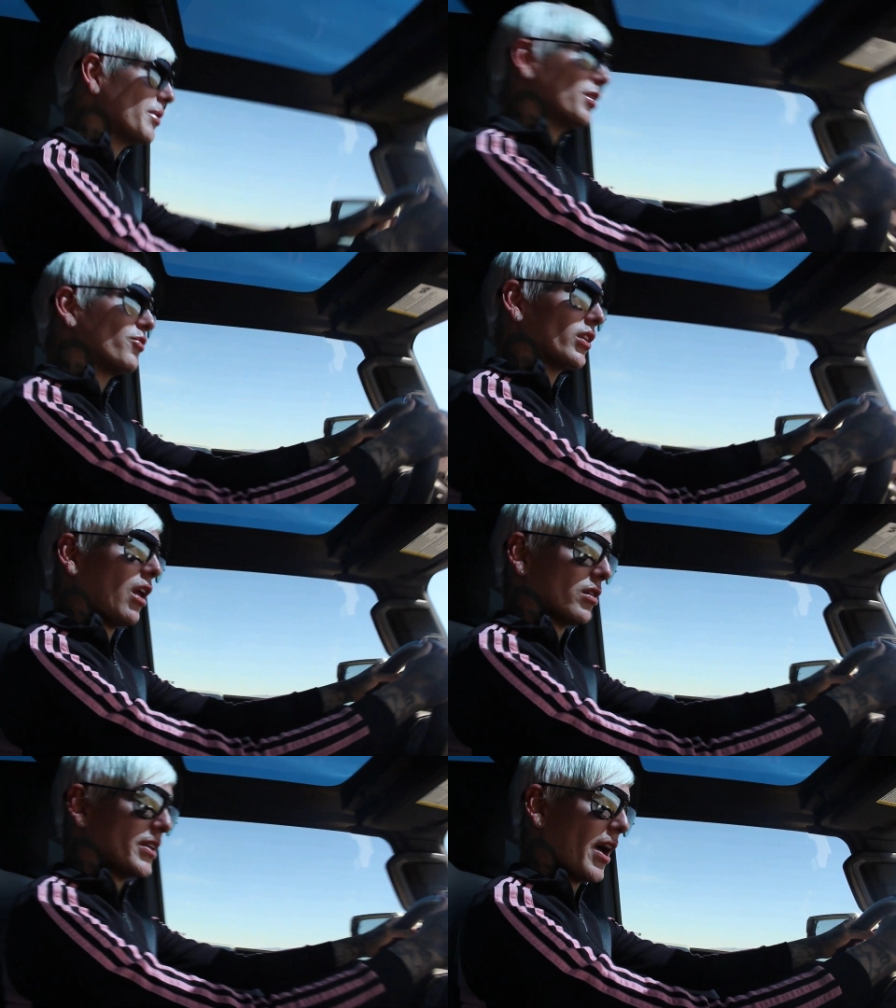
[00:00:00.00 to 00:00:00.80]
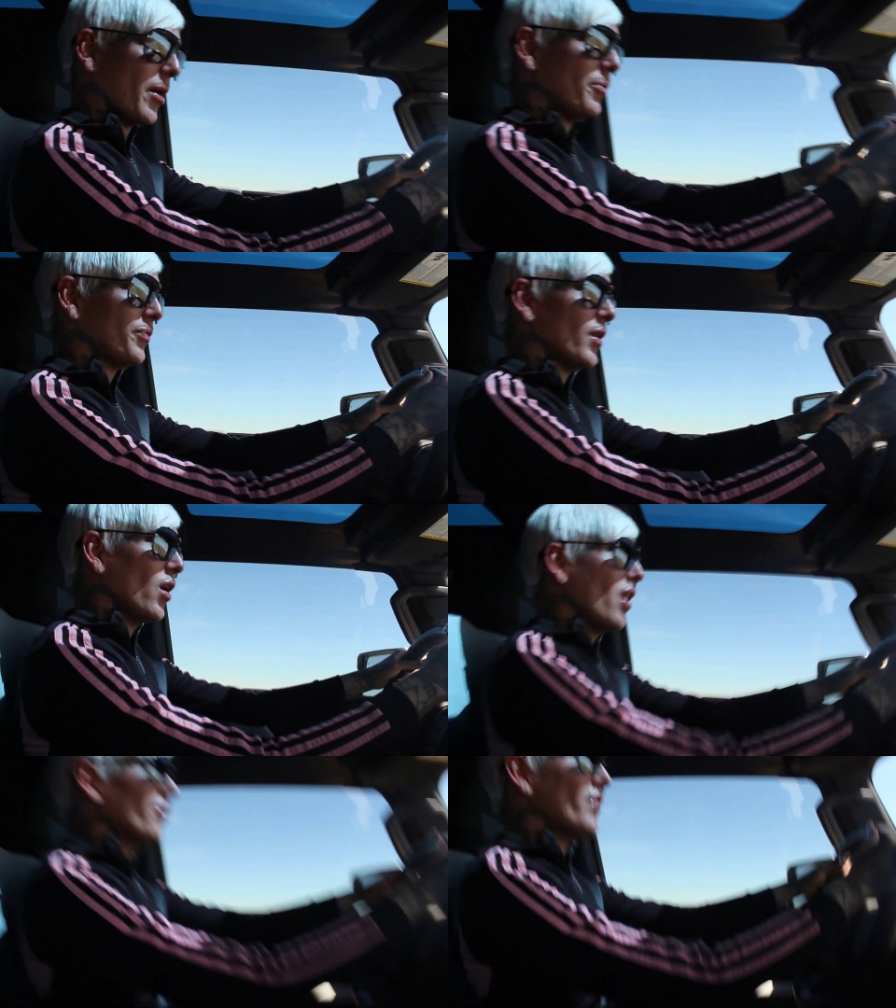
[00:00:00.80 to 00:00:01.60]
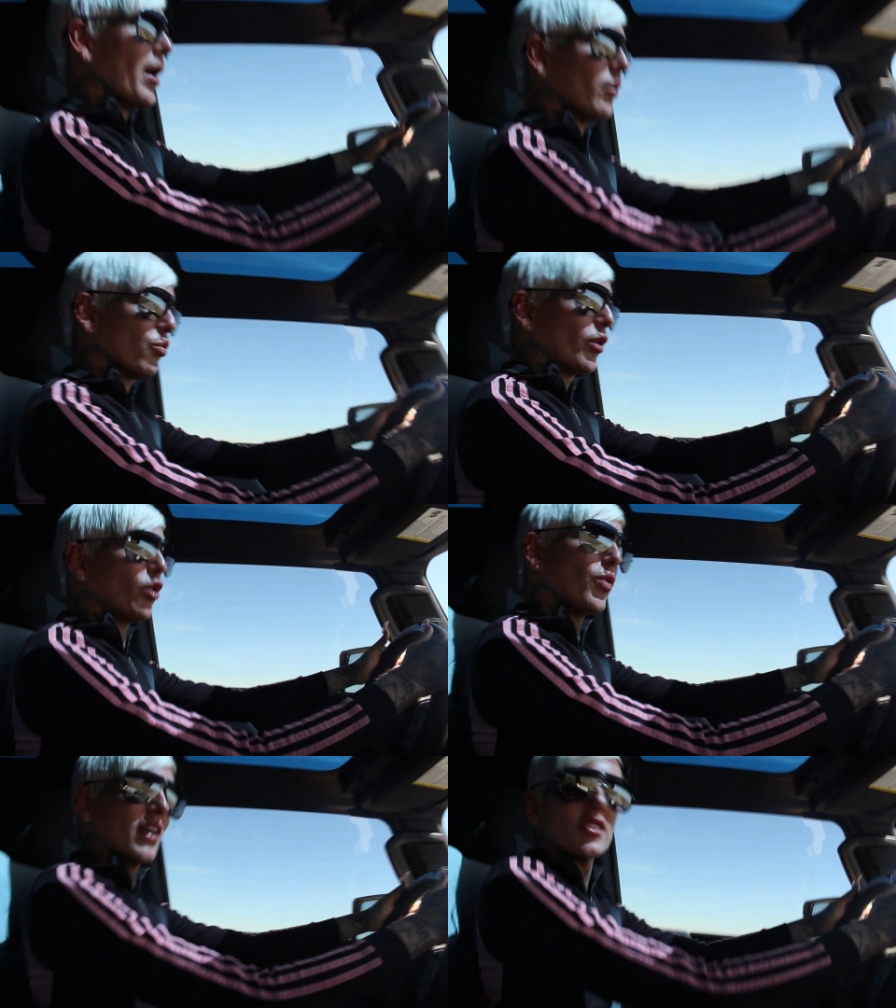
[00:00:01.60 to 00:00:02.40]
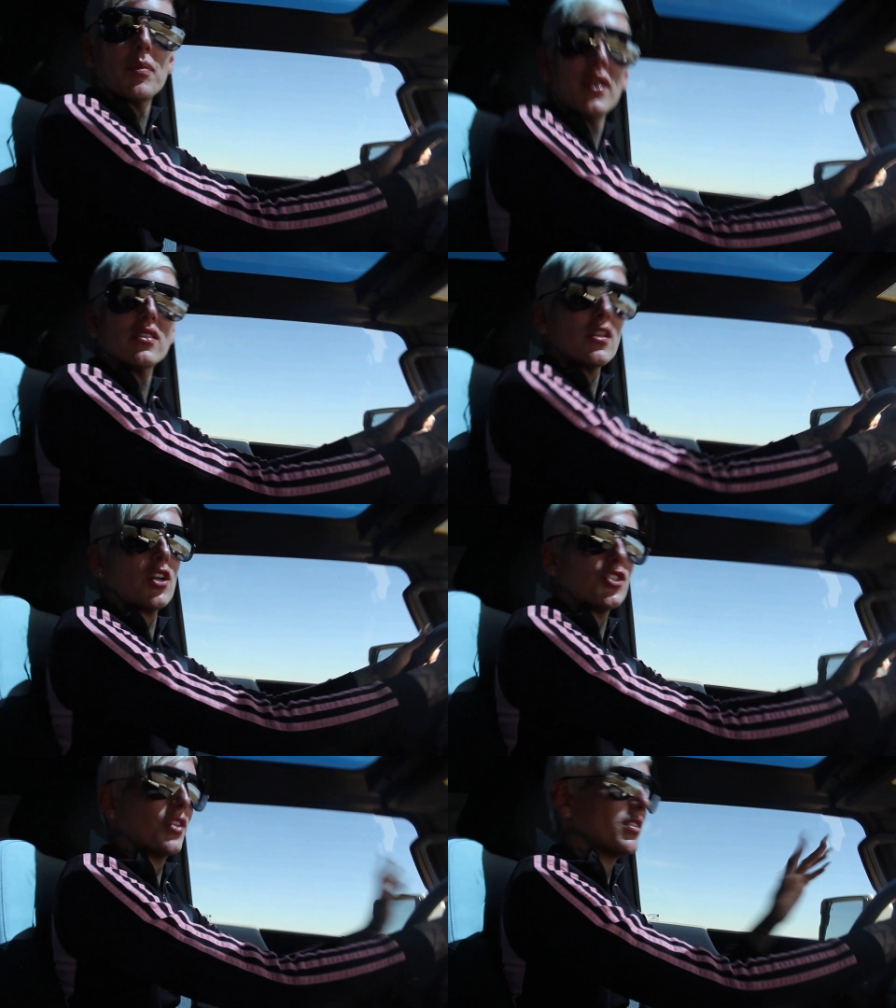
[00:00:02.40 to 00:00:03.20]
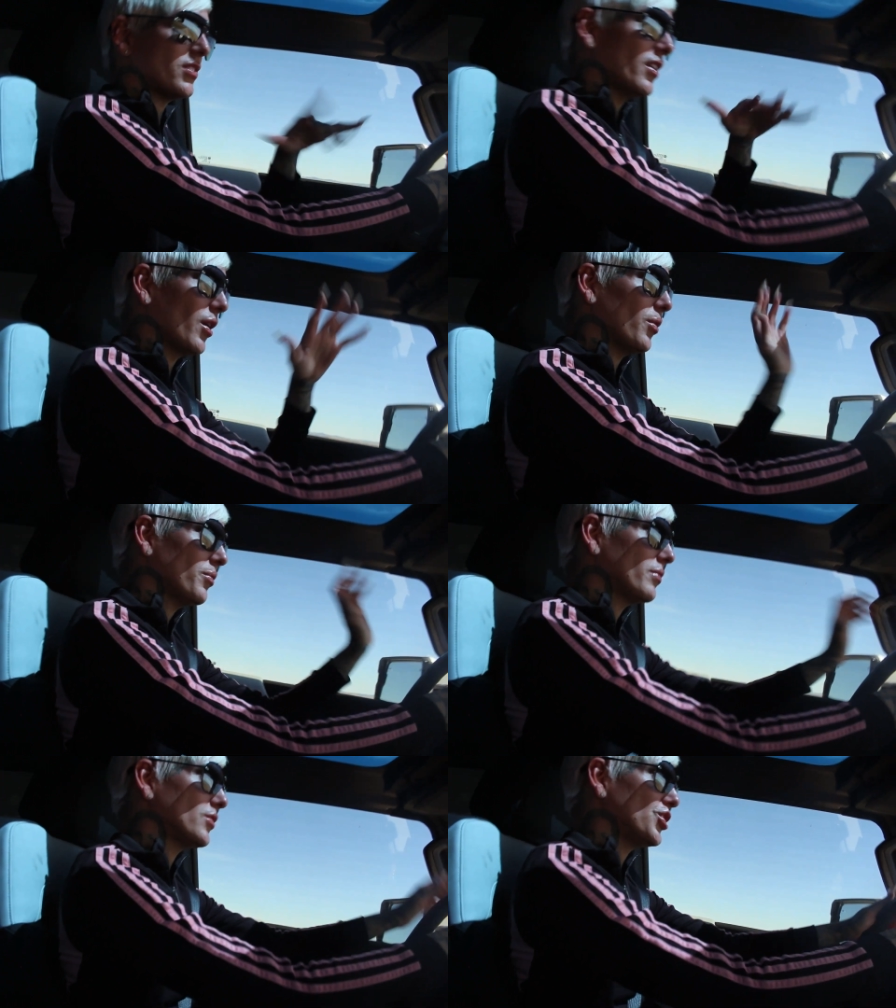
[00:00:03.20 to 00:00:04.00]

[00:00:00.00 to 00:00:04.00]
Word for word: been here for a long time that real recipes, not just you know yeah.